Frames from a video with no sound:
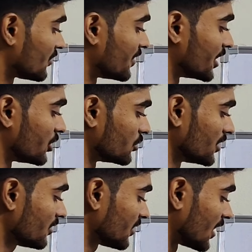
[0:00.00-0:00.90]
is fed to
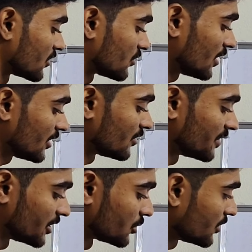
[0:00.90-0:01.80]
this, x1 is
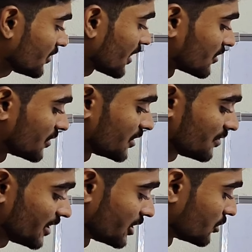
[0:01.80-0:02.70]
fed to this, x1
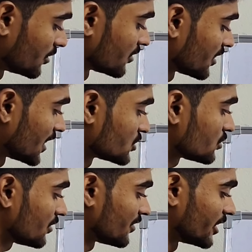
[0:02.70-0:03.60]
is fed to this,
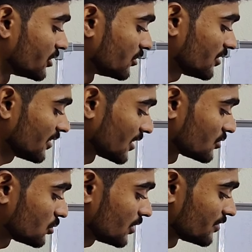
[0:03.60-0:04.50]
x2 is fed to this,
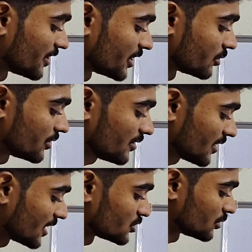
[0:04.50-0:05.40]
x2 is fed to
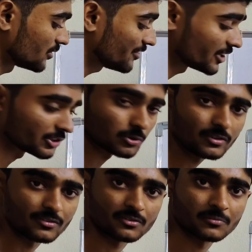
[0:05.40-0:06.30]
this, x2 is fed to
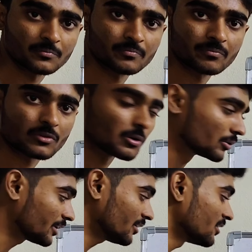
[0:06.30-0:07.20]
this.
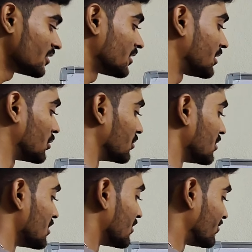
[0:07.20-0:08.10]
Okay,
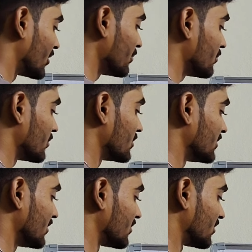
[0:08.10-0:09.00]
now from
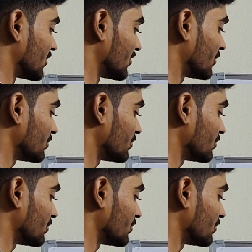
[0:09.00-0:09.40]
this